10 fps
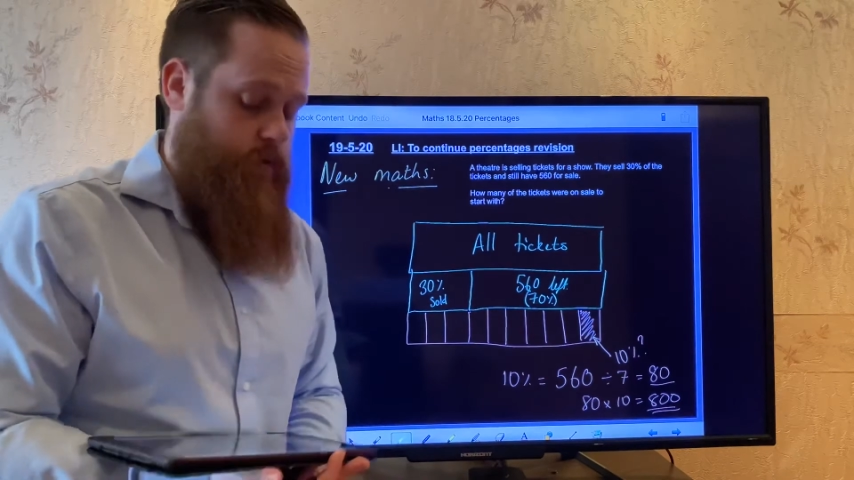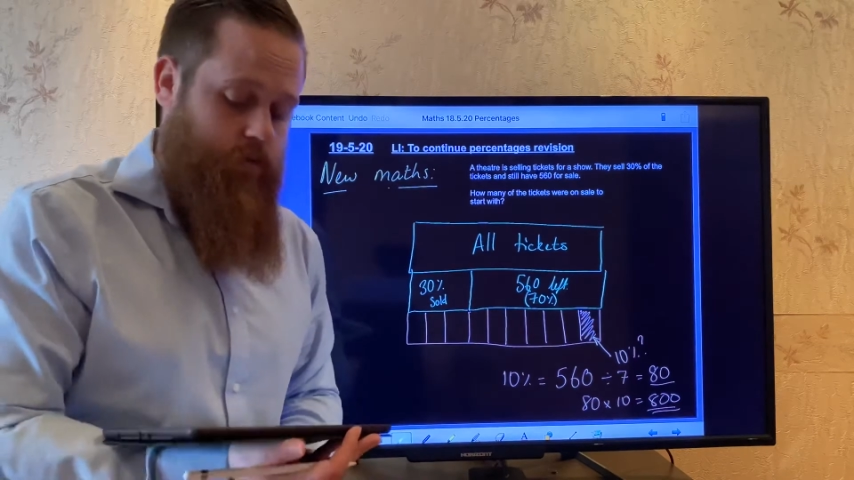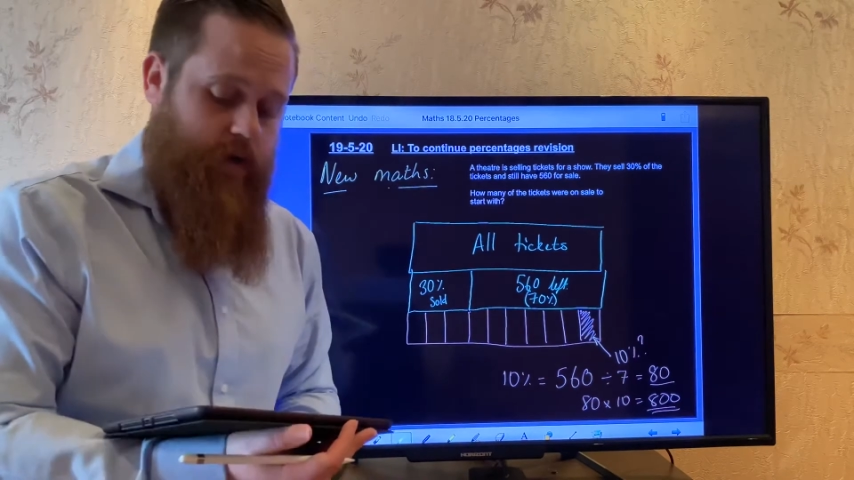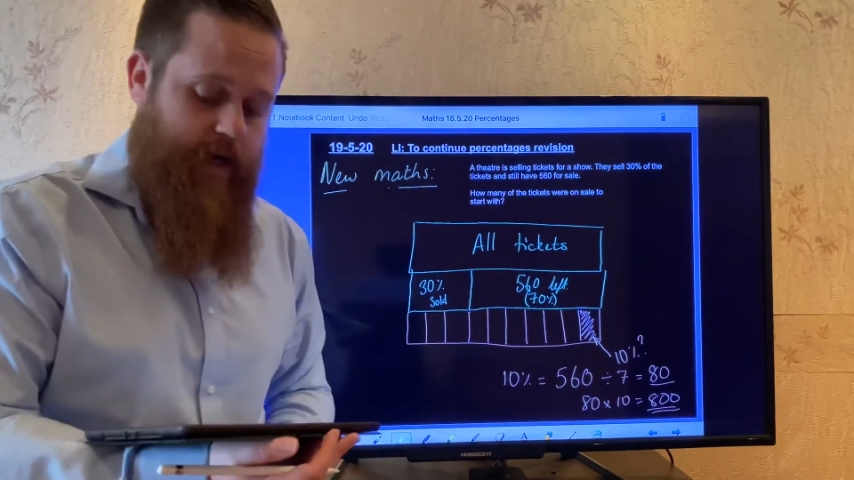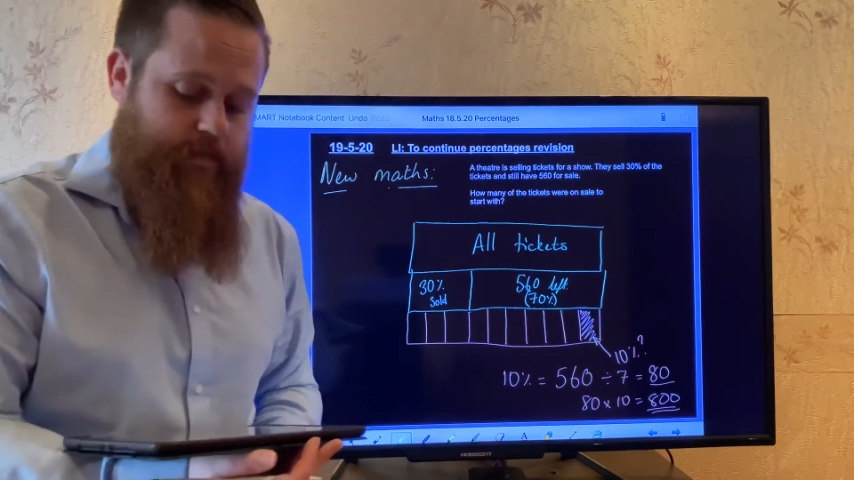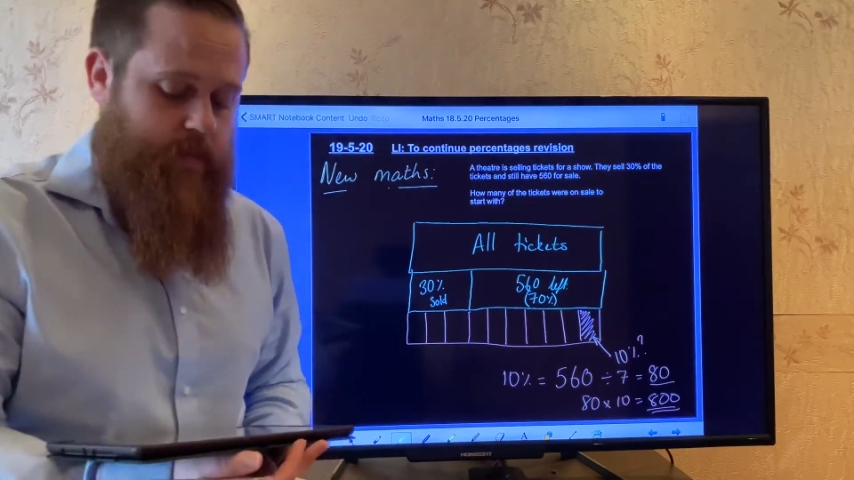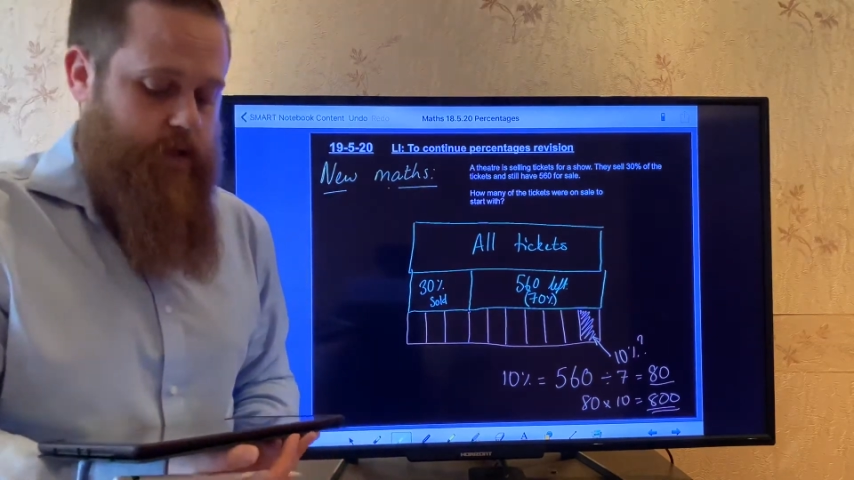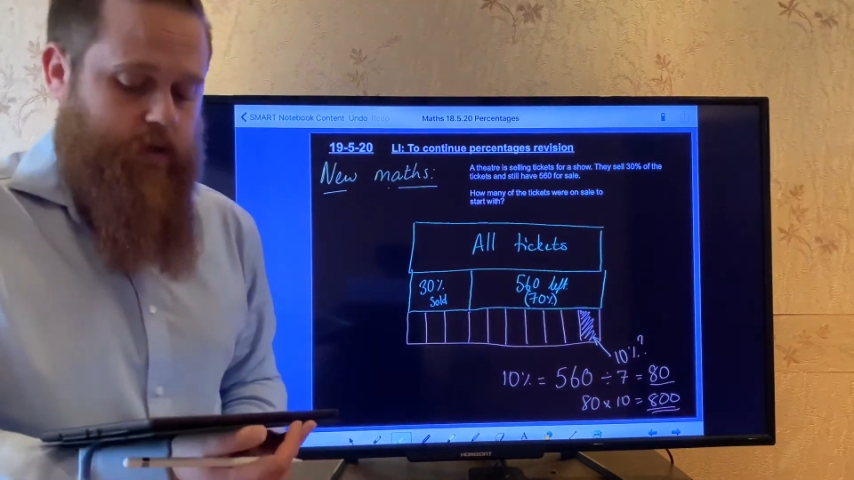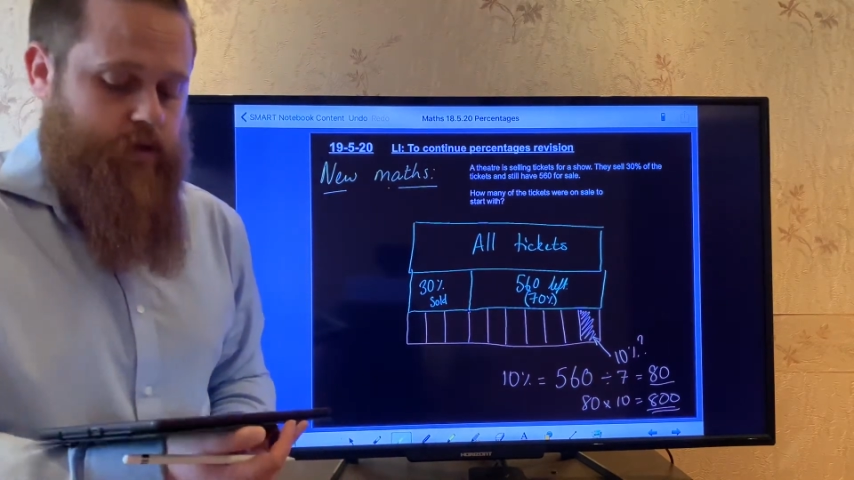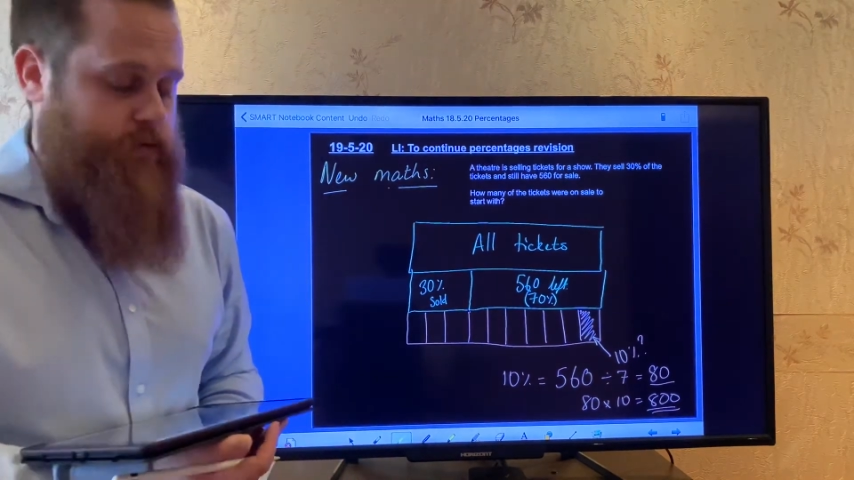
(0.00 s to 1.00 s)
okay,
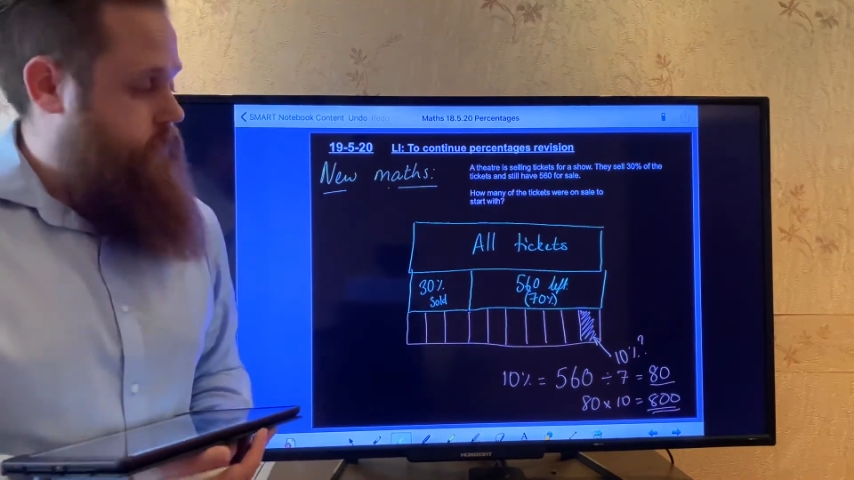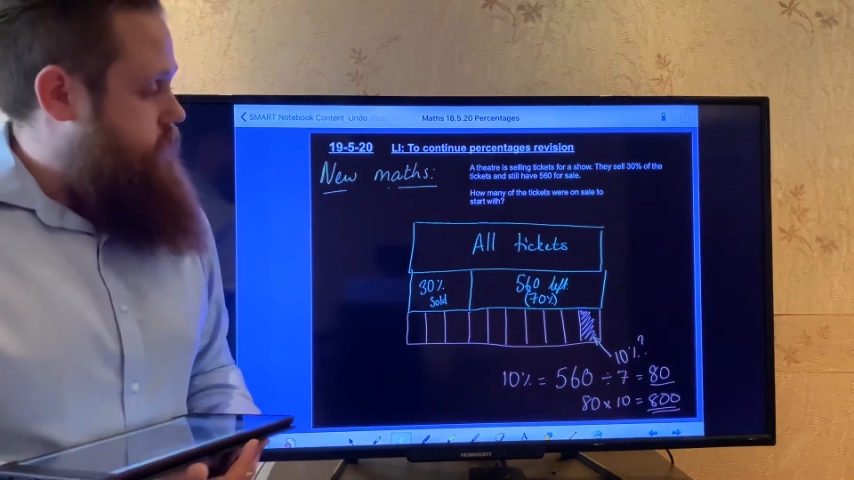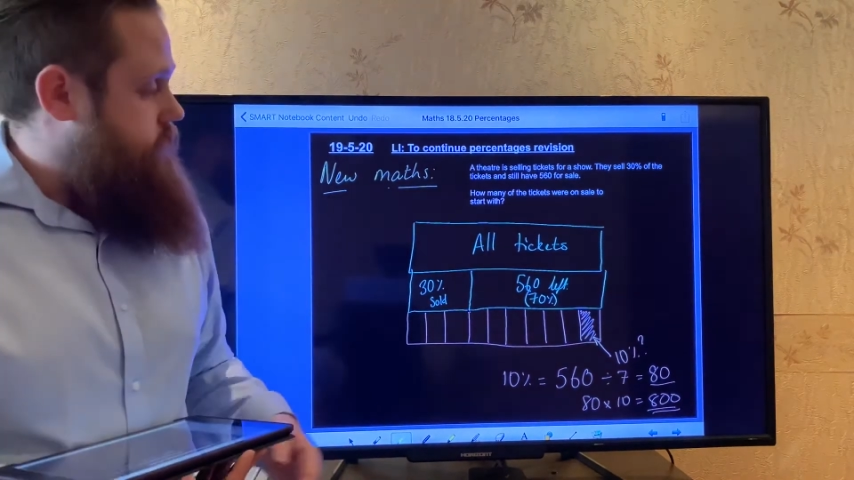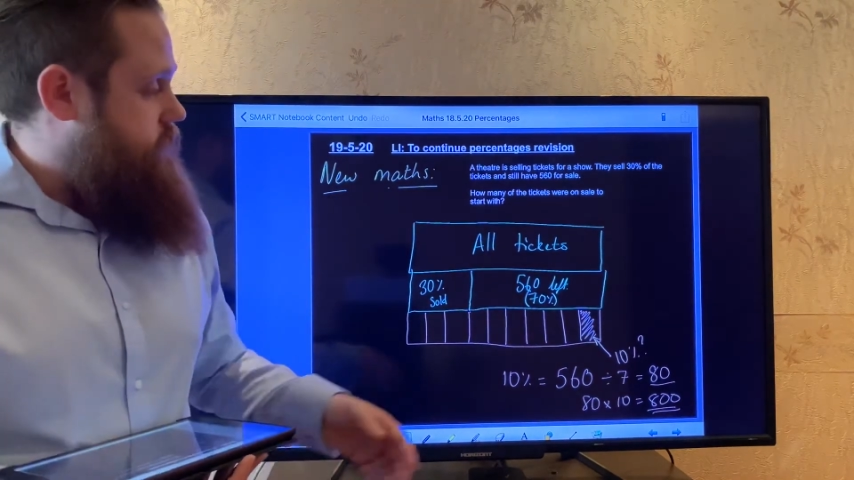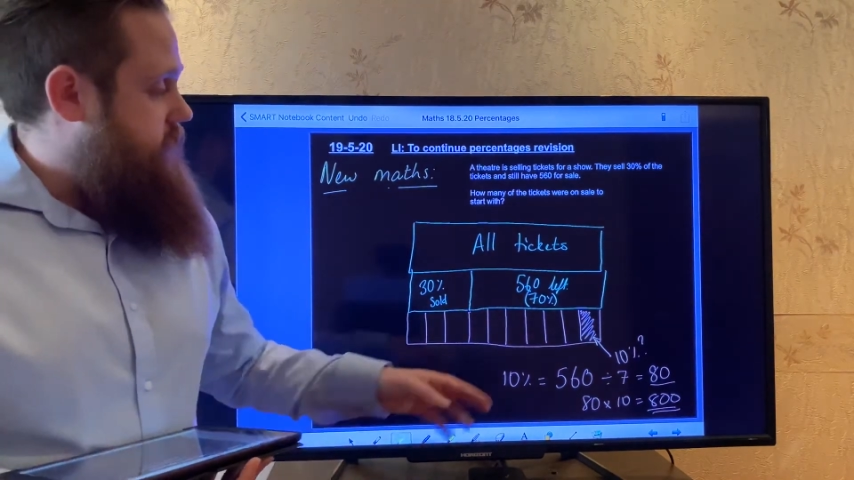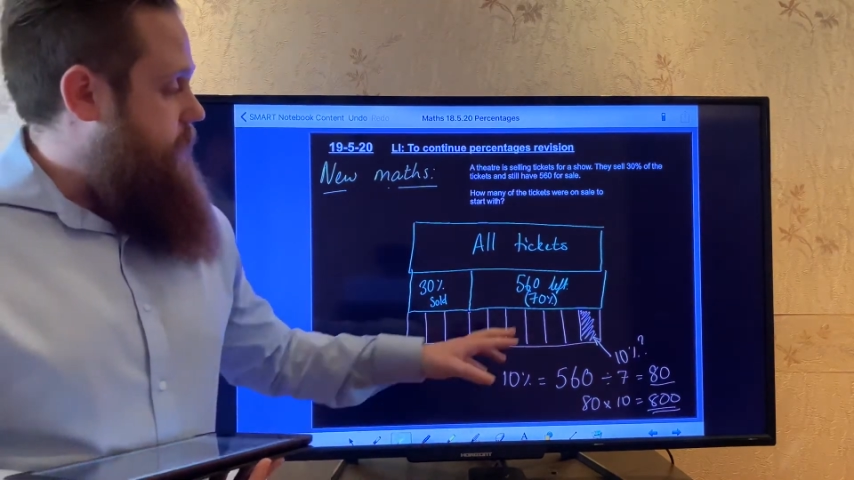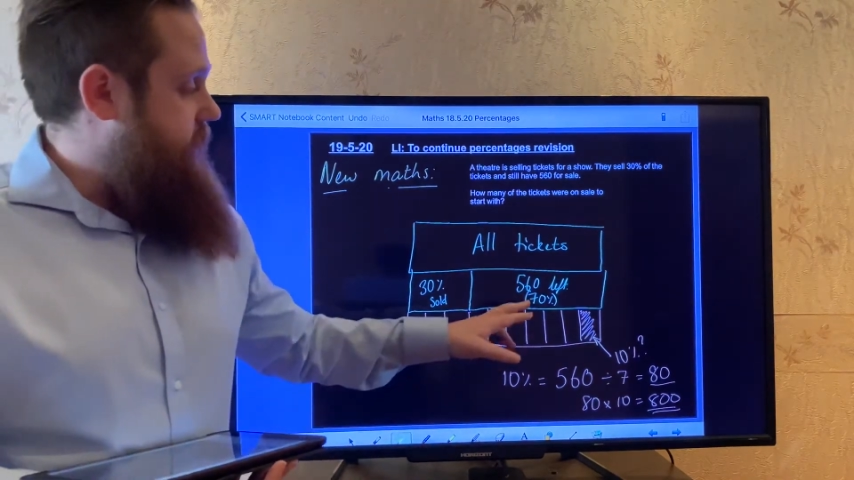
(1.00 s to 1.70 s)
that